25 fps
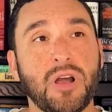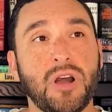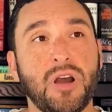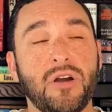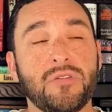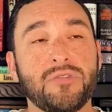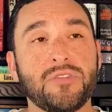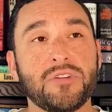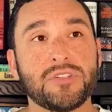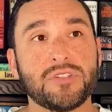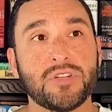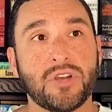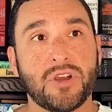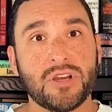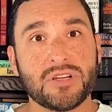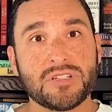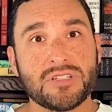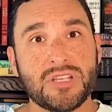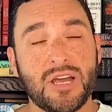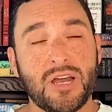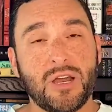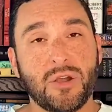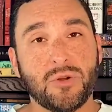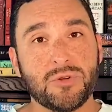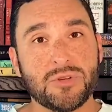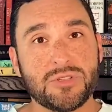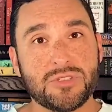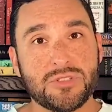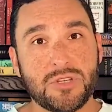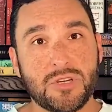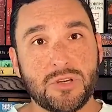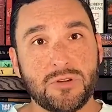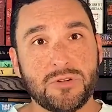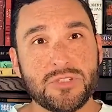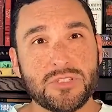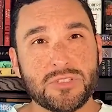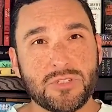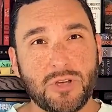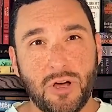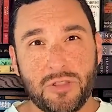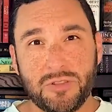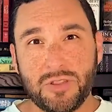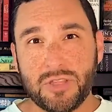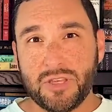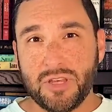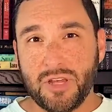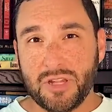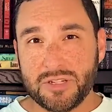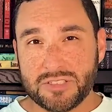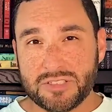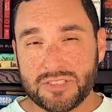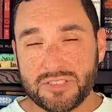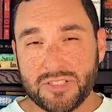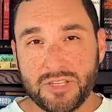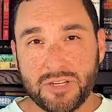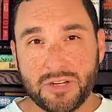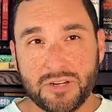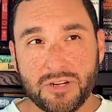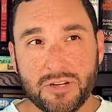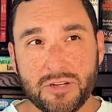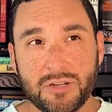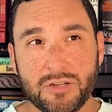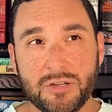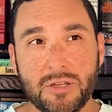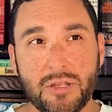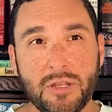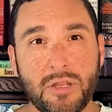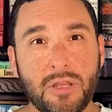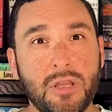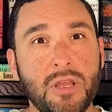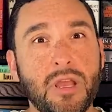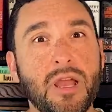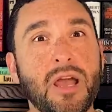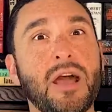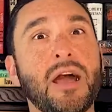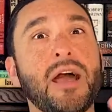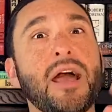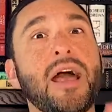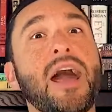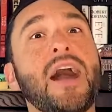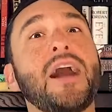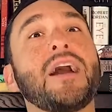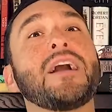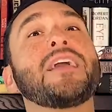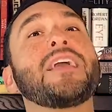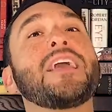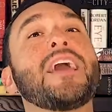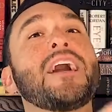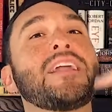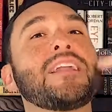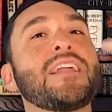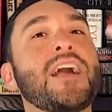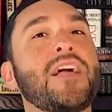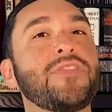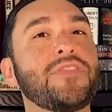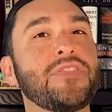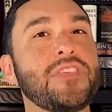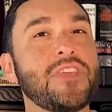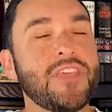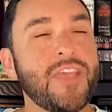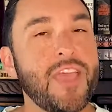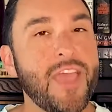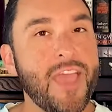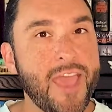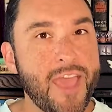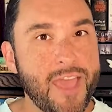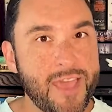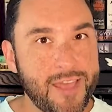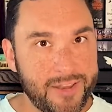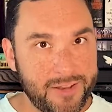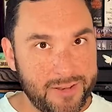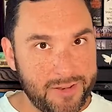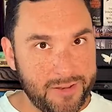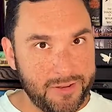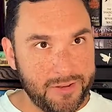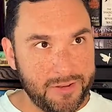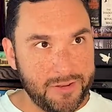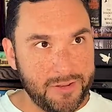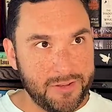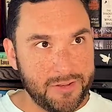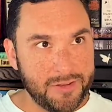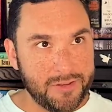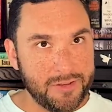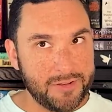of the Dark Tower series called The Gunslinger again at the end.